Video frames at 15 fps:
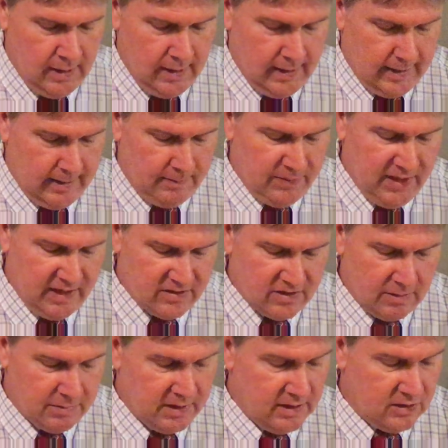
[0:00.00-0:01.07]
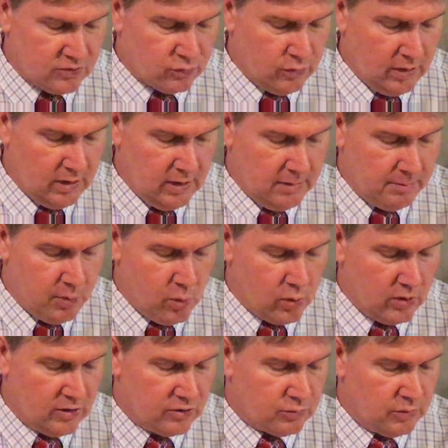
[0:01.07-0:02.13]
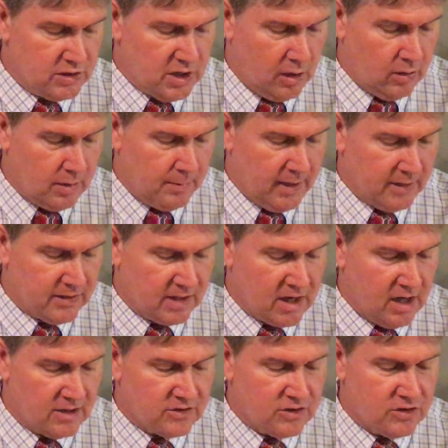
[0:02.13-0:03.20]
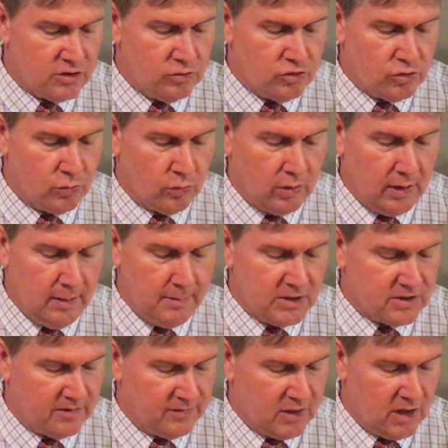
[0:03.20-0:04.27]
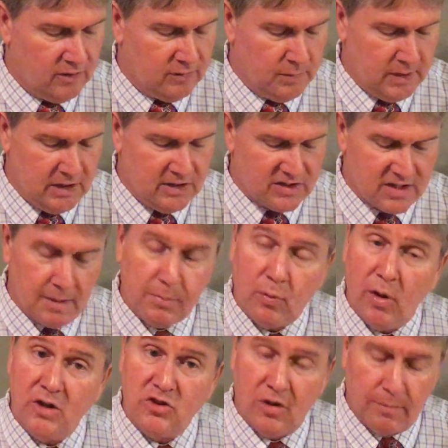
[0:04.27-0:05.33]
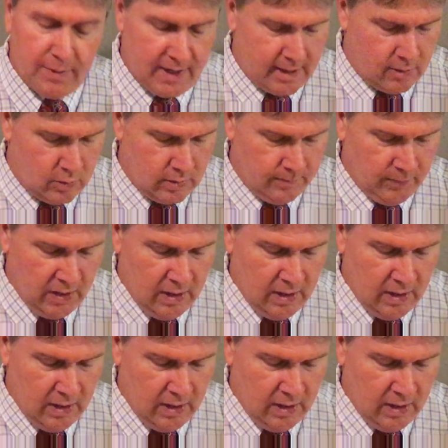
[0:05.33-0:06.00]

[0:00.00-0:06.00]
That's something that's really important as we talk about the constitutional limits of government and separation of power.